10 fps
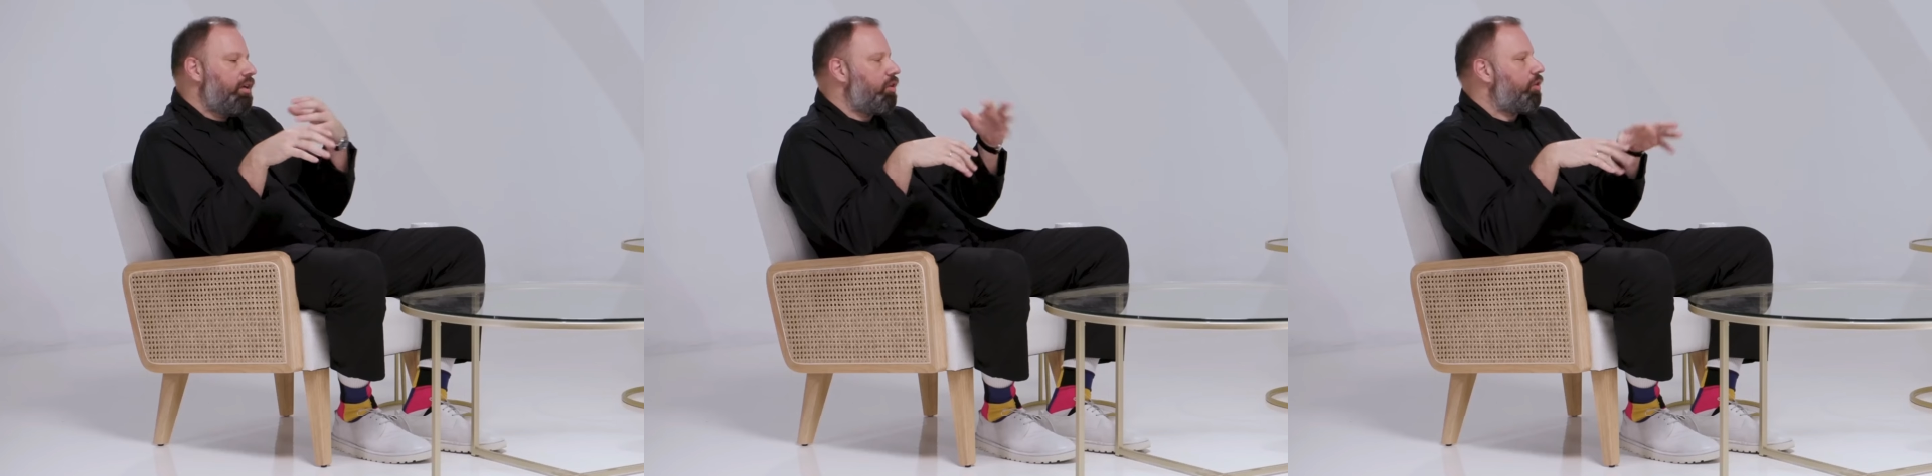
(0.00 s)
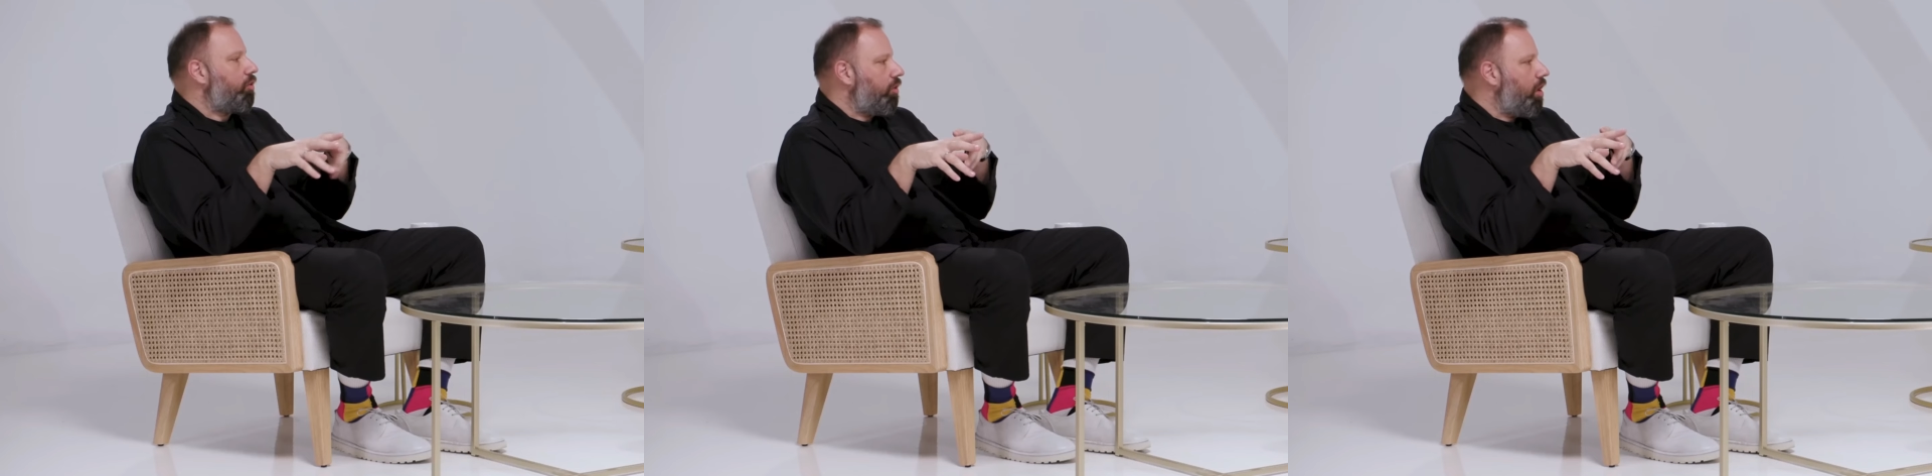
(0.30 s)

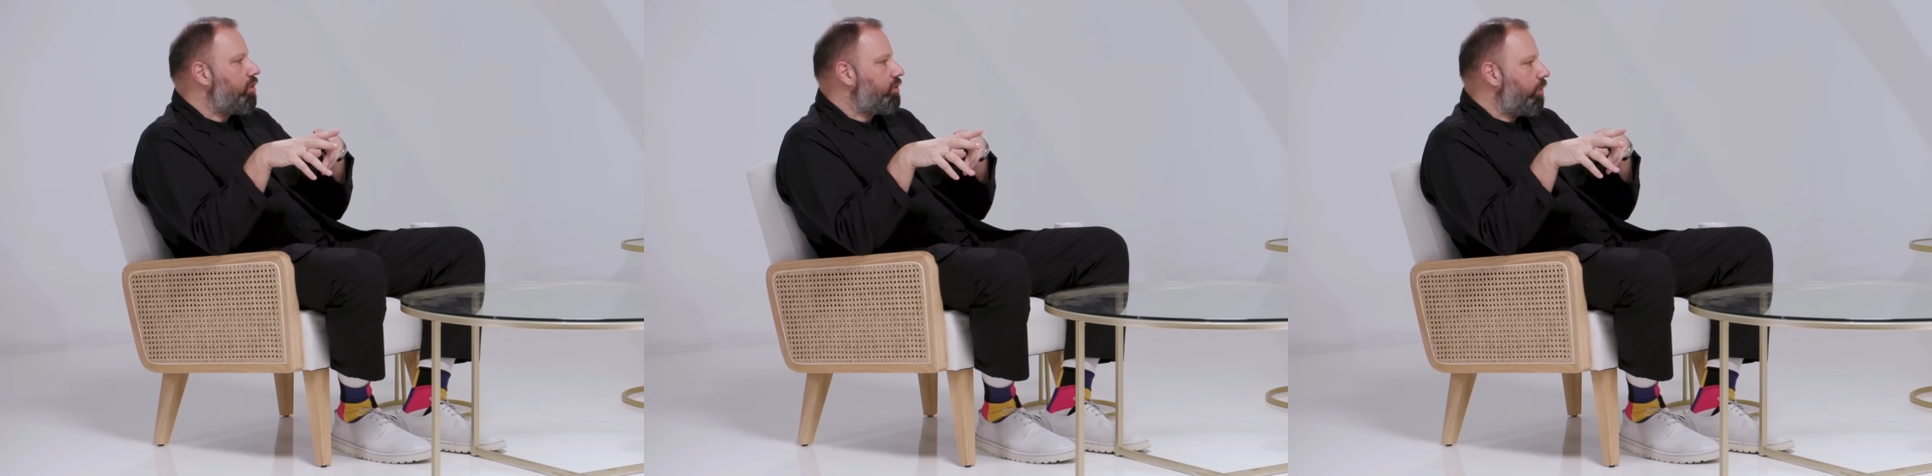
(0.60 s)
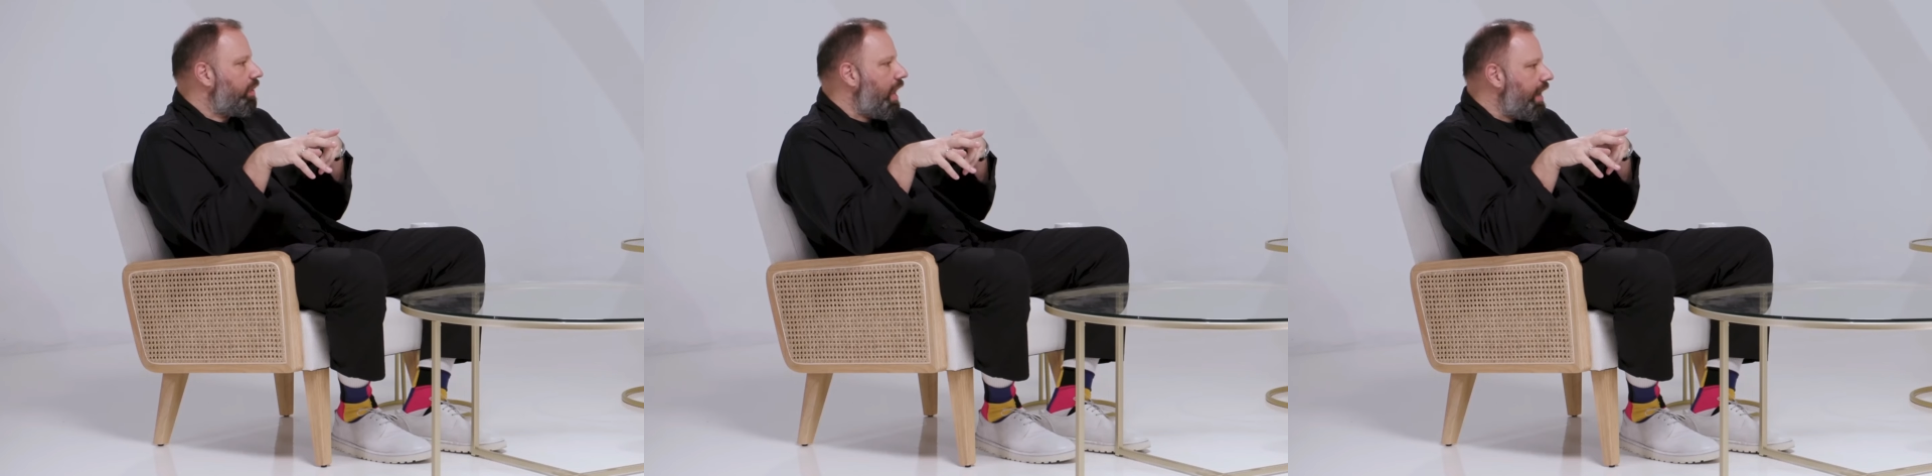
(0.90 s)
you rehearse
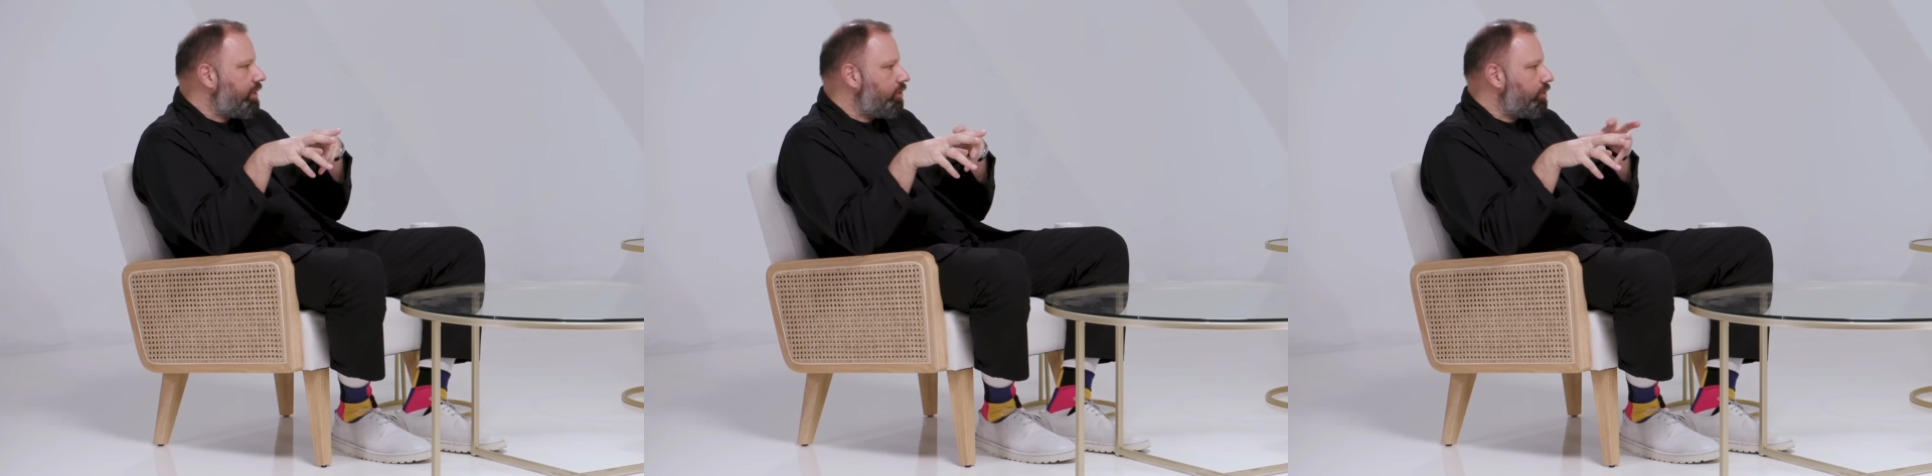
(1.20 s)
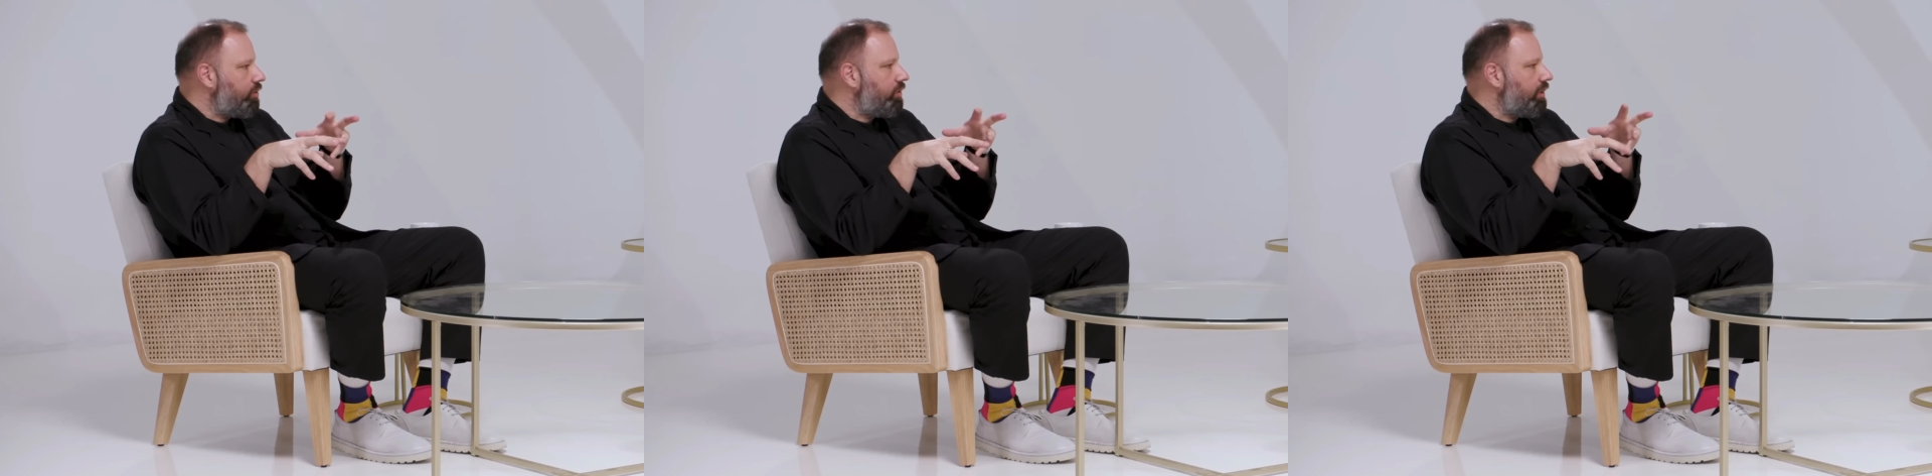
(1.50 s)
with the
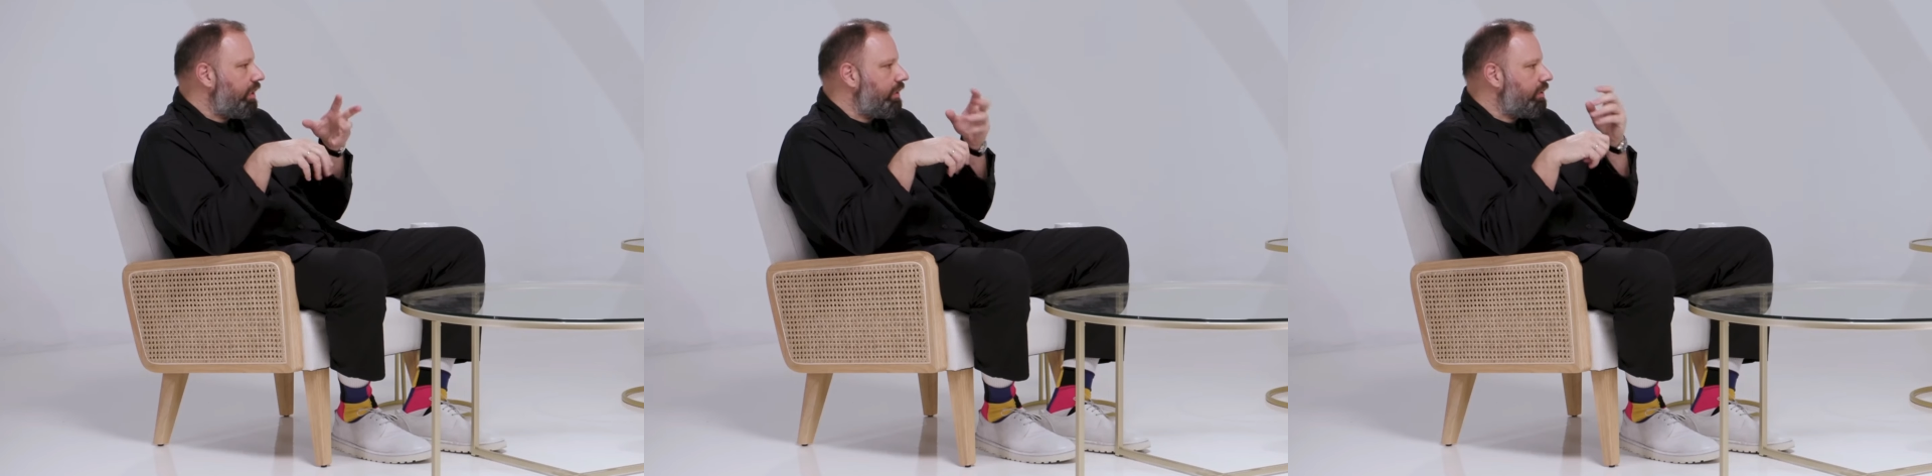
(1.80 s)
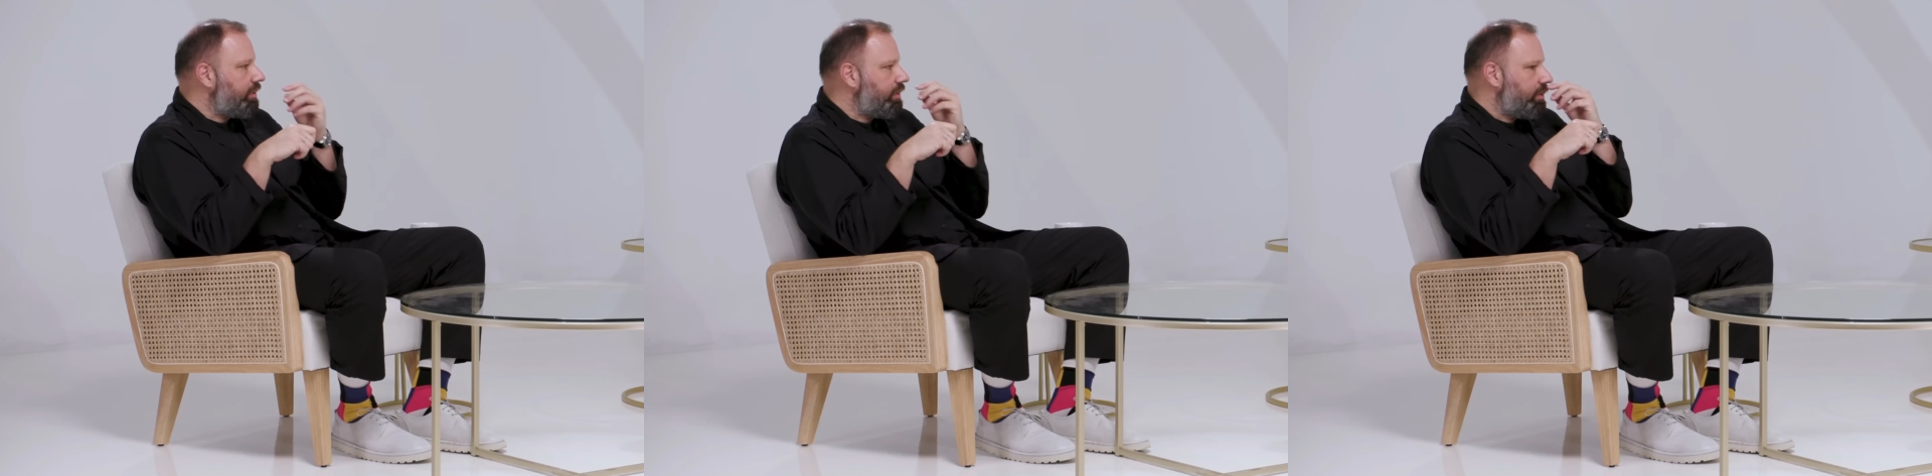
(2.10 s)
actors
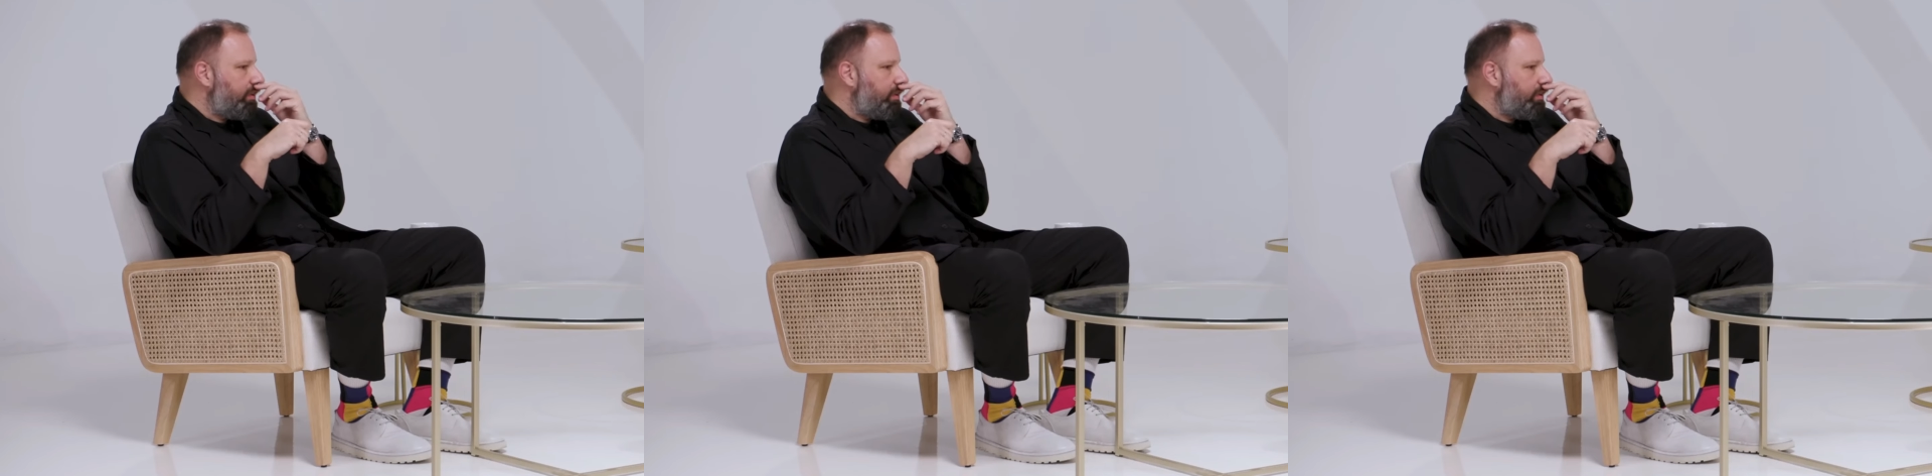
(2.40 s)
and,